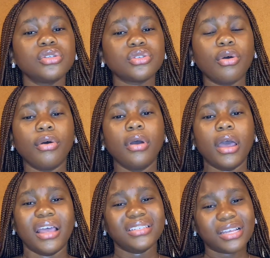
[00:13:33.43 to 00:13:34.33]
so
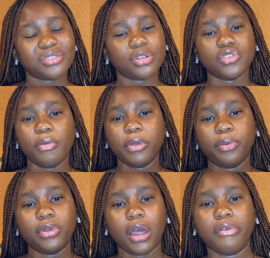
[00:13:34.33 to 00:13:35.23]
i just saw some
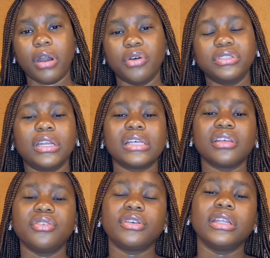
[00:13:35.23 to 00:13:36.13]
people around then i
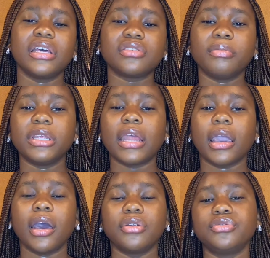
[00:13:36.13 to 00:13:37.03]
said okay there's something i
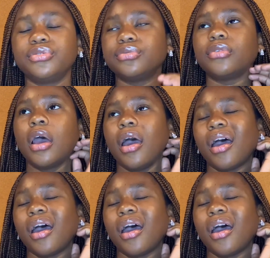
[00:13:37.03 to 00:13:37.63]
can do